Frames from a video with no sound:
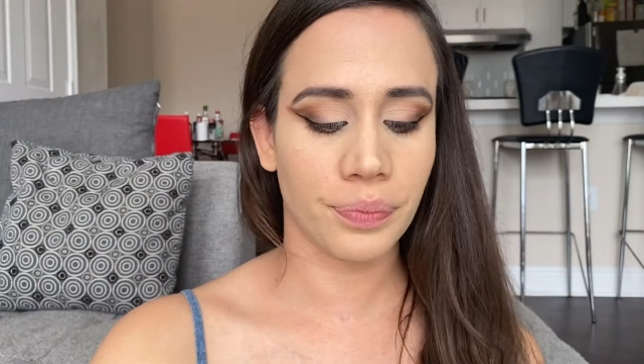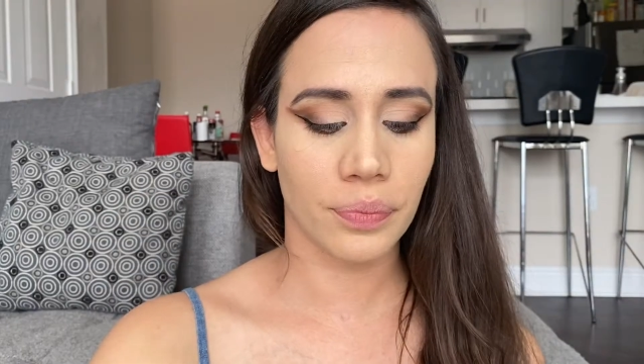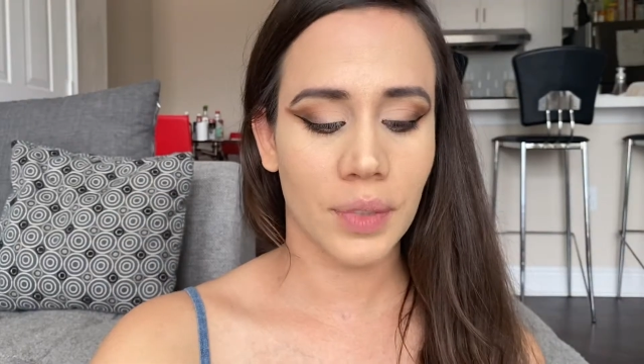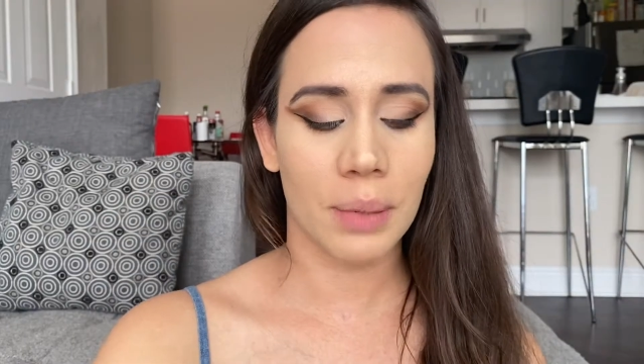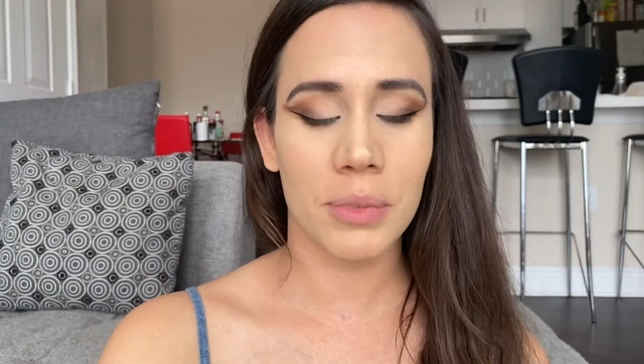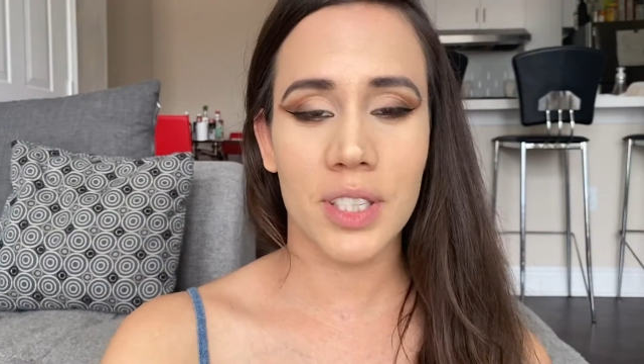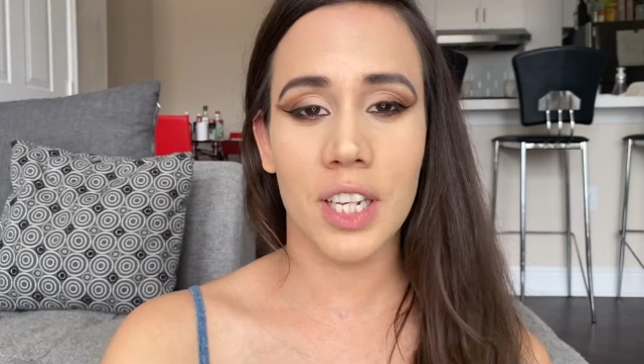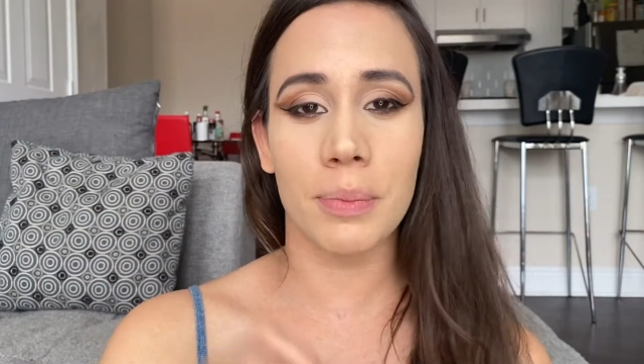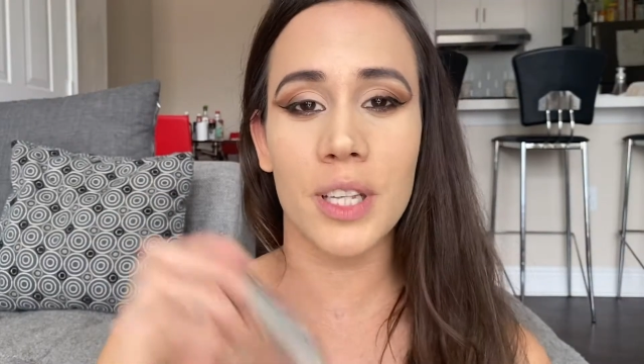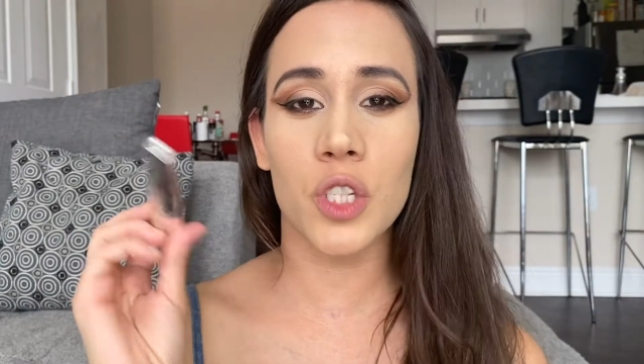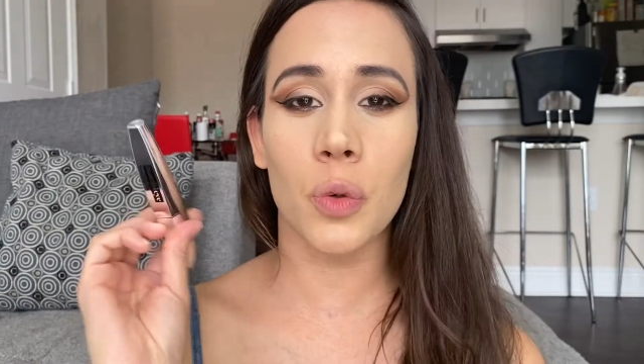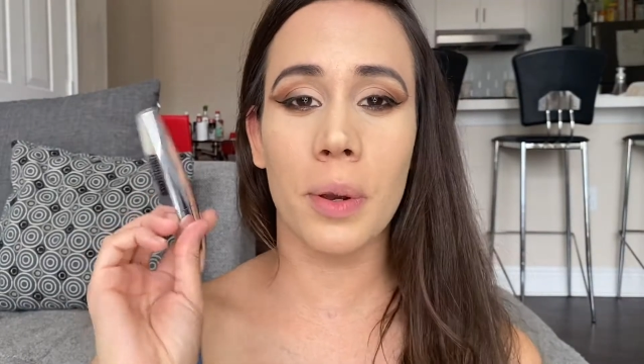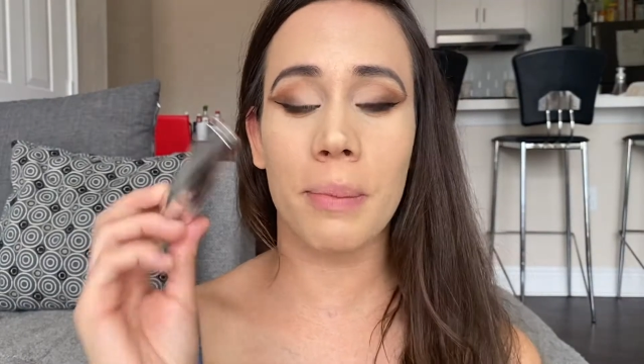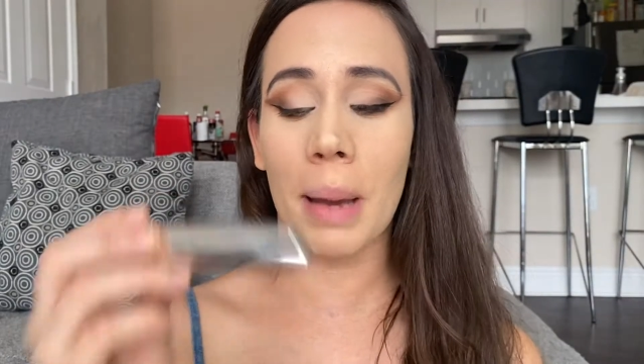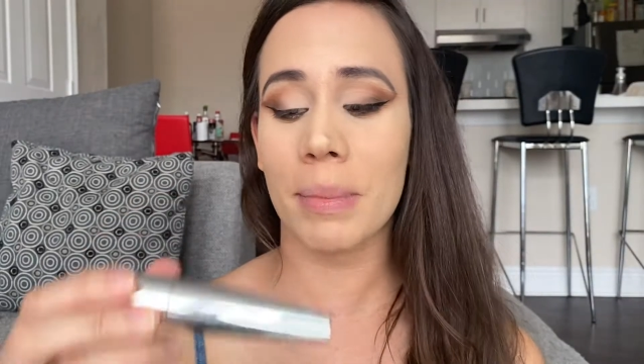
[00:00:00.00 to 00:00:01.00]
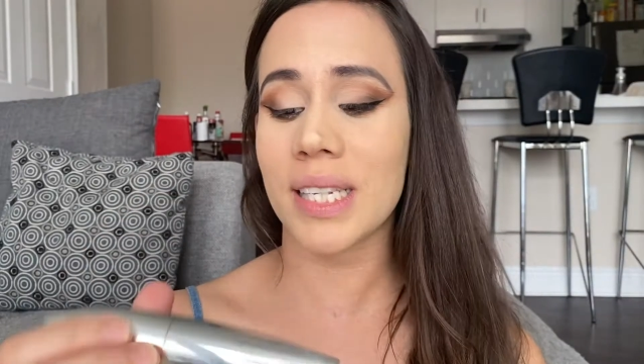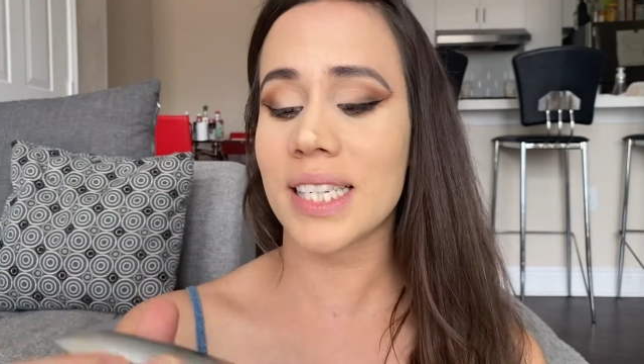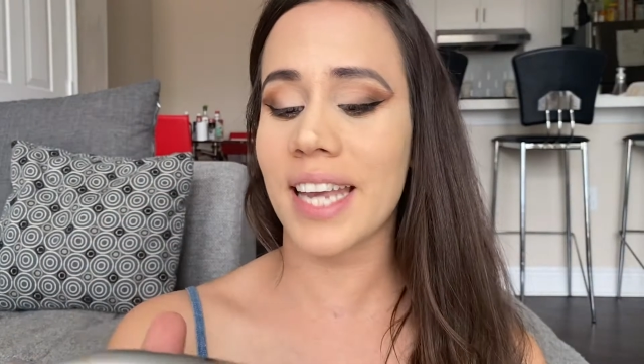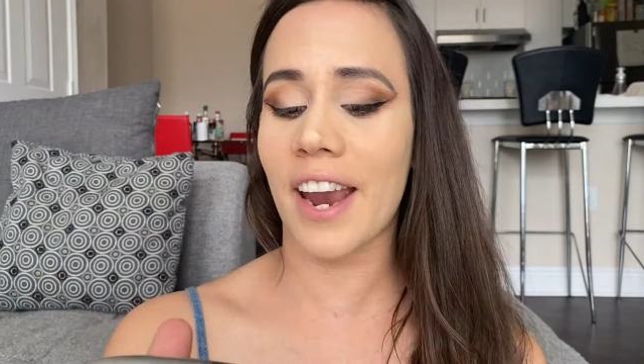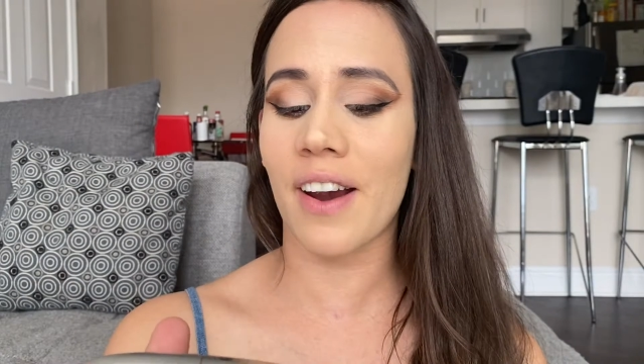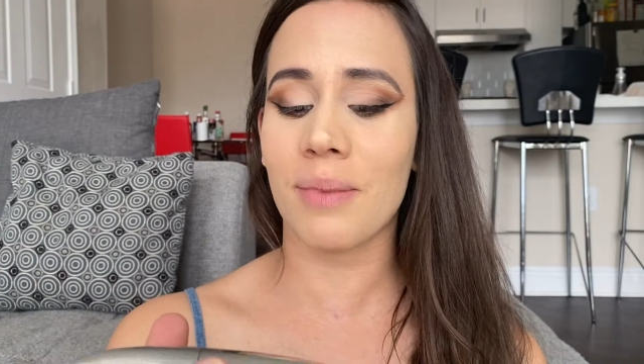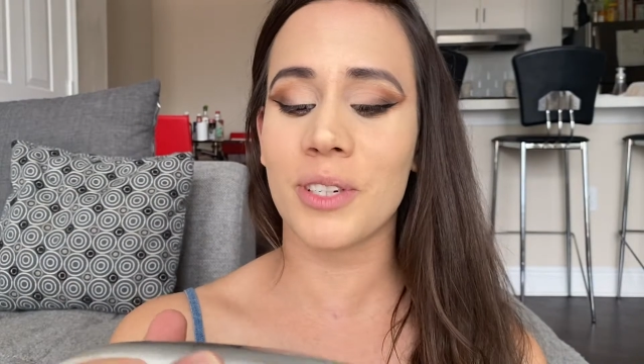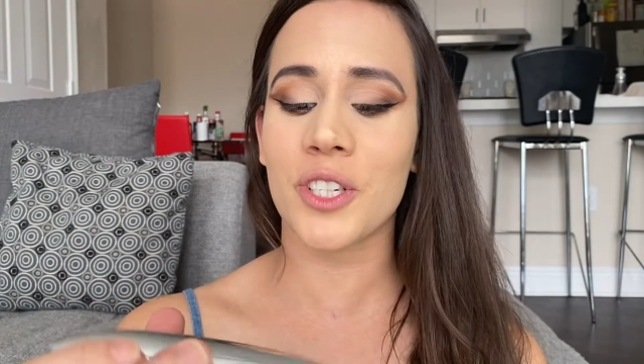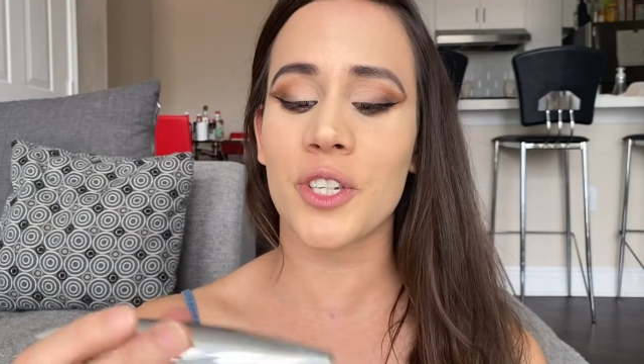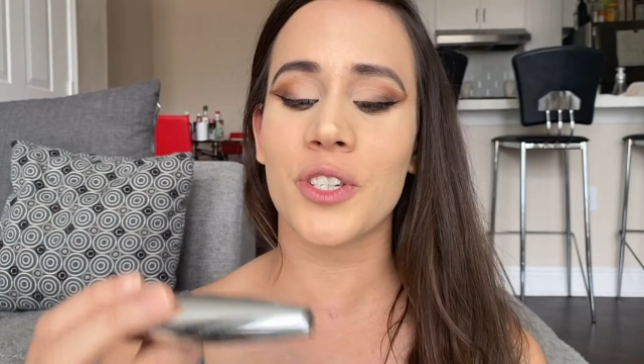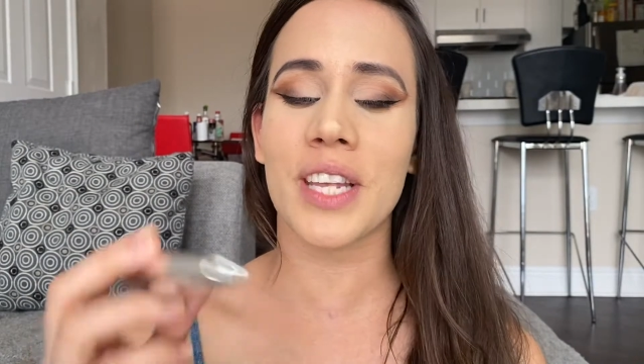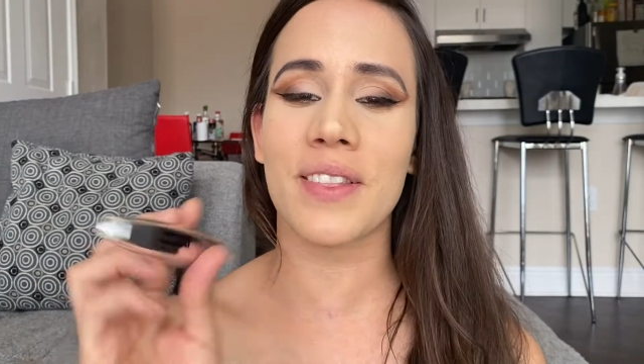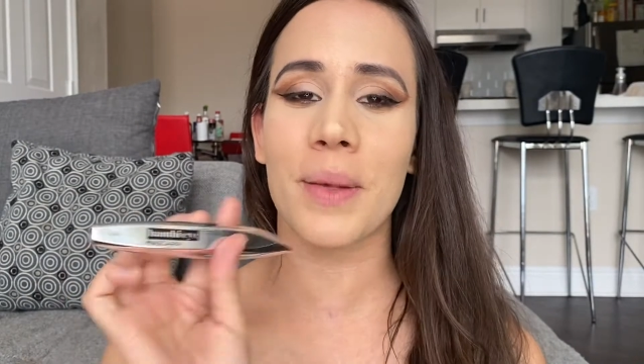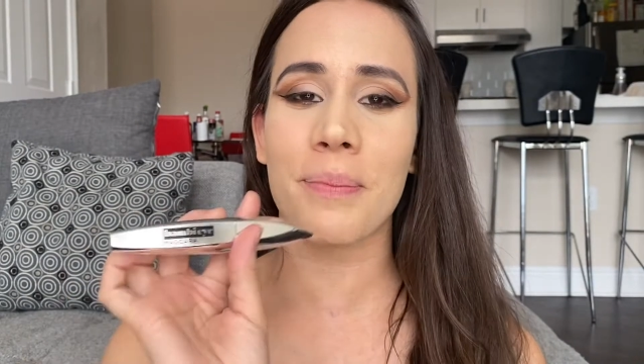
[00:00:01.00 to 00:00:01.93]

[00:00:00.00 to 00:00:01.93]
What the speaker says: Just gonna be doing my mascara. I'm just using